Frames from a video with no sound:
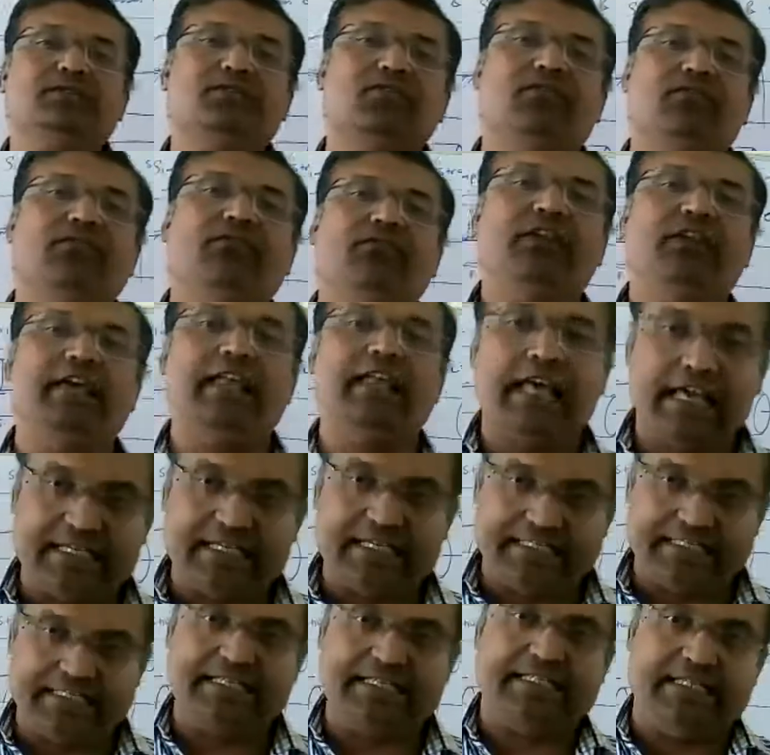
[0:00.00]
Young's
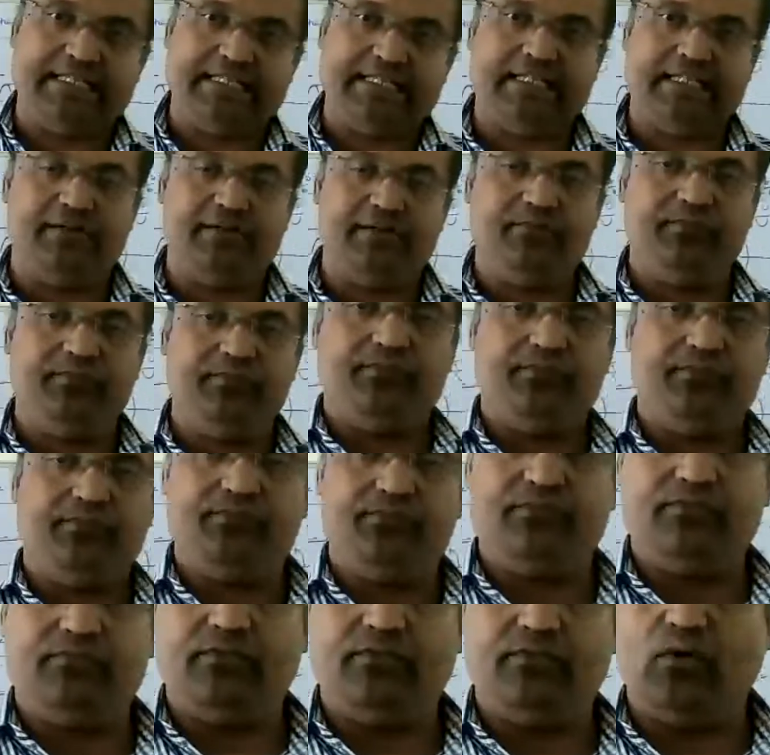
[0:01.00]
modulus of
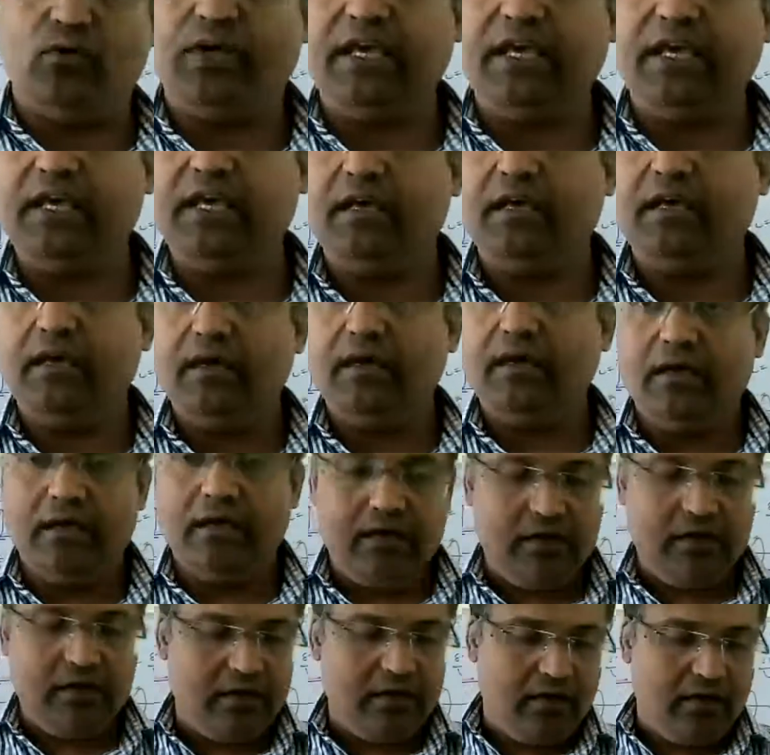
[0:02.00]
elasticity.
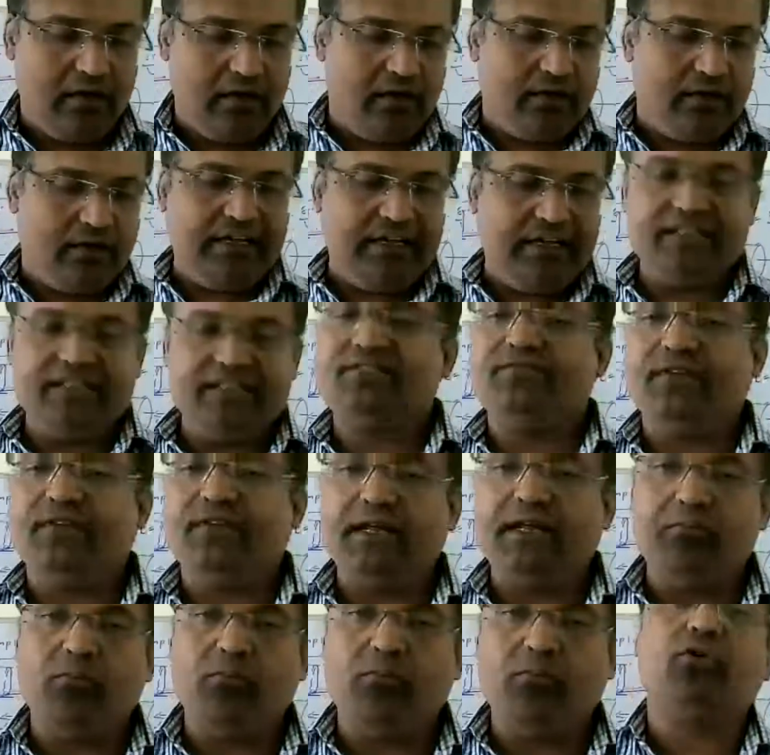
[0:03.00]
Okay,
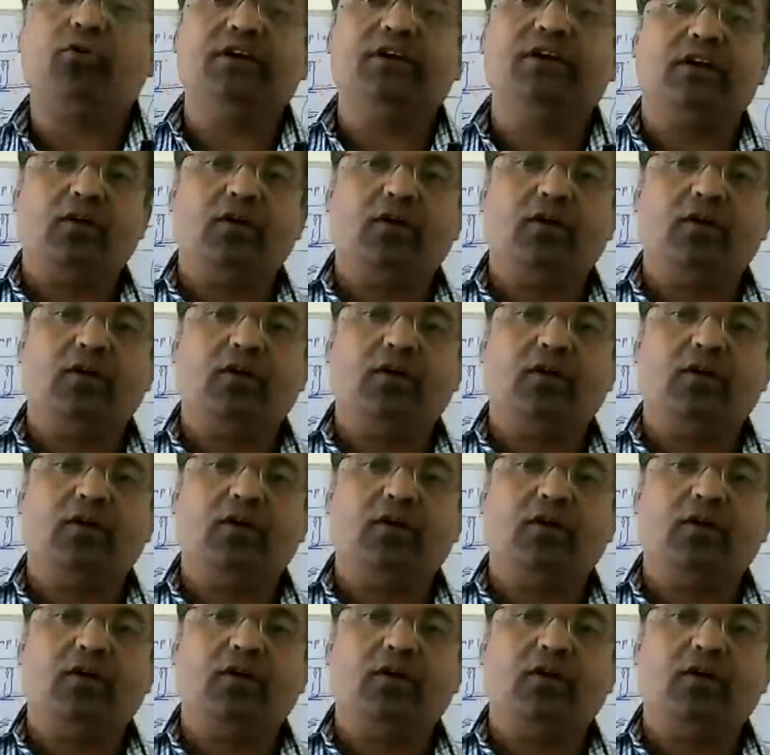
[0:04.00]
that is